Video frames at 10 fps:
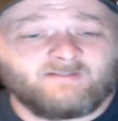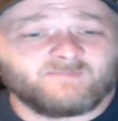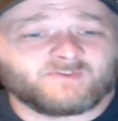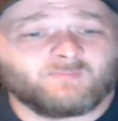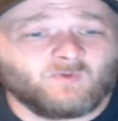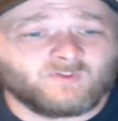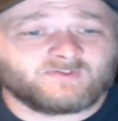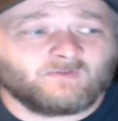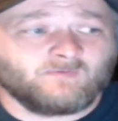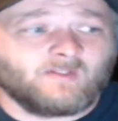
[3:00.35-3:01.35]

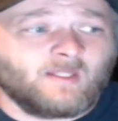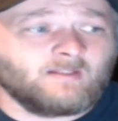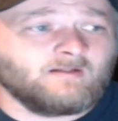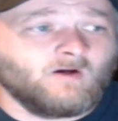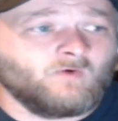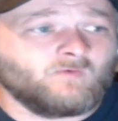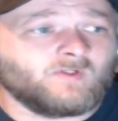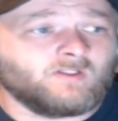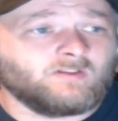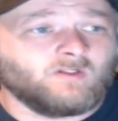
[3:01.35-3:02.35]
sports on that note,
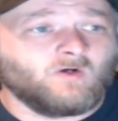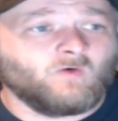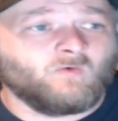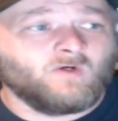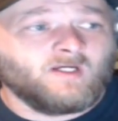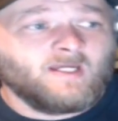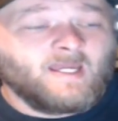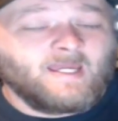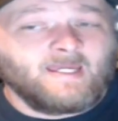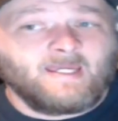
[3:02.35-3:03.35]

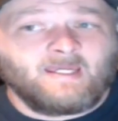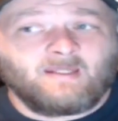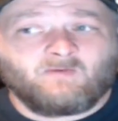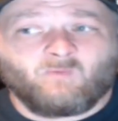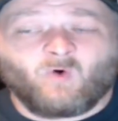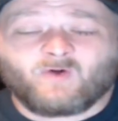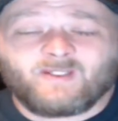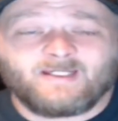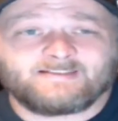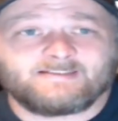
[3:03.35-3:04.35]
and
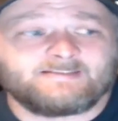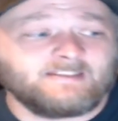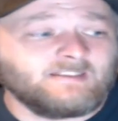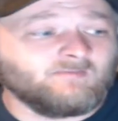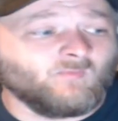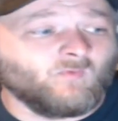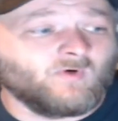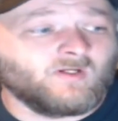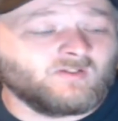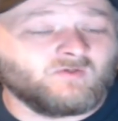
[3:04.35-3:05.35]
working as a team,
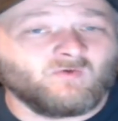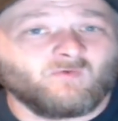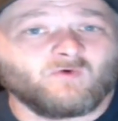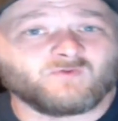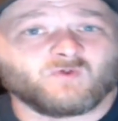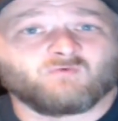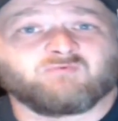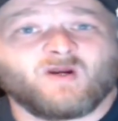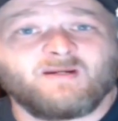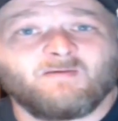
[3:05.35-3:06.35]
those are
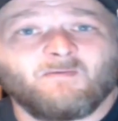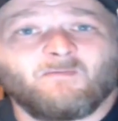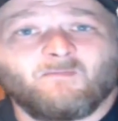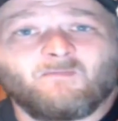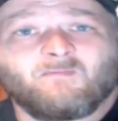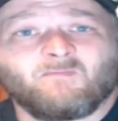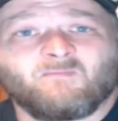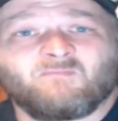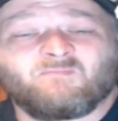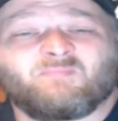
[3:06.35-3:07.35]
great
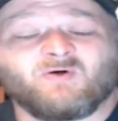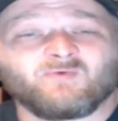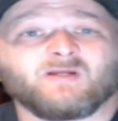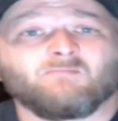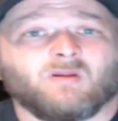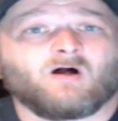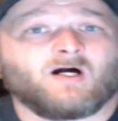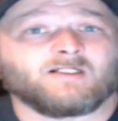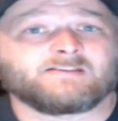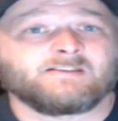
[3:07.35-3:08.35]
building
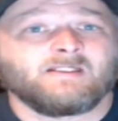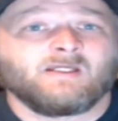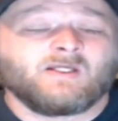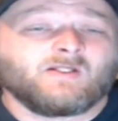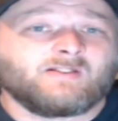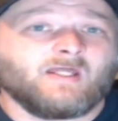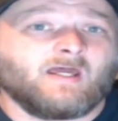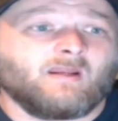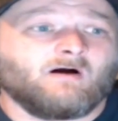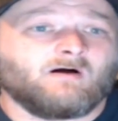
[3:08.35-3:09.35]
blocks
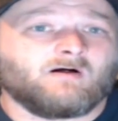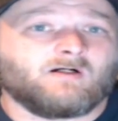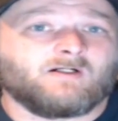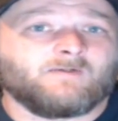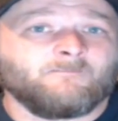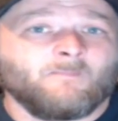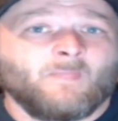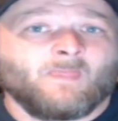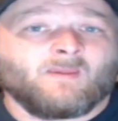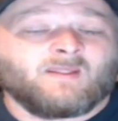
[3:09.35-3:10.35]
that
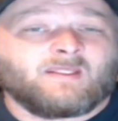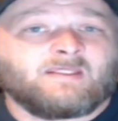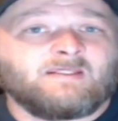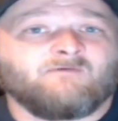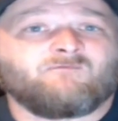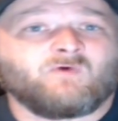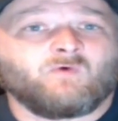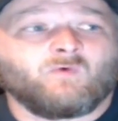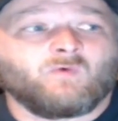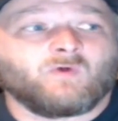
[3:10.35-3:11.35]
give
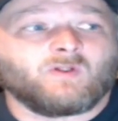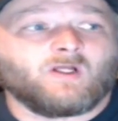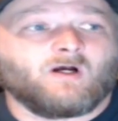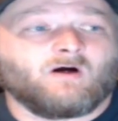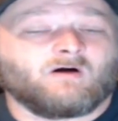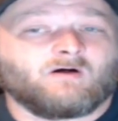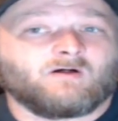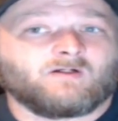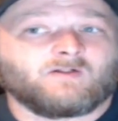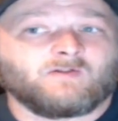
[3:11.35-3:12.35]
you
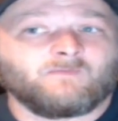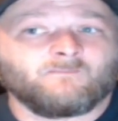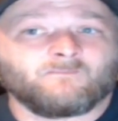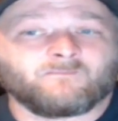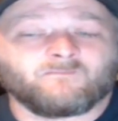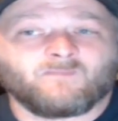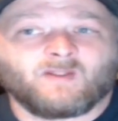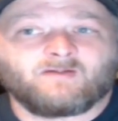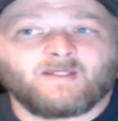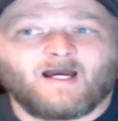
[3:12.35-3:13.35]
uh,
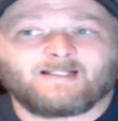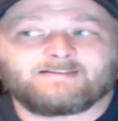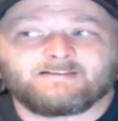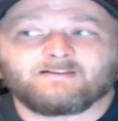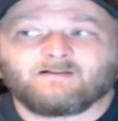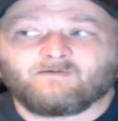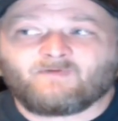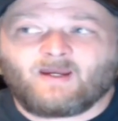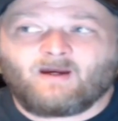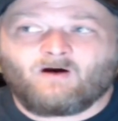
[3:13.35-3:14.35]
the idea of
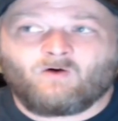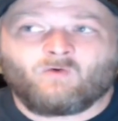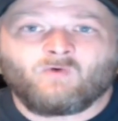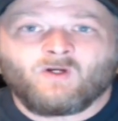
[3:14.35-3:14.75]
how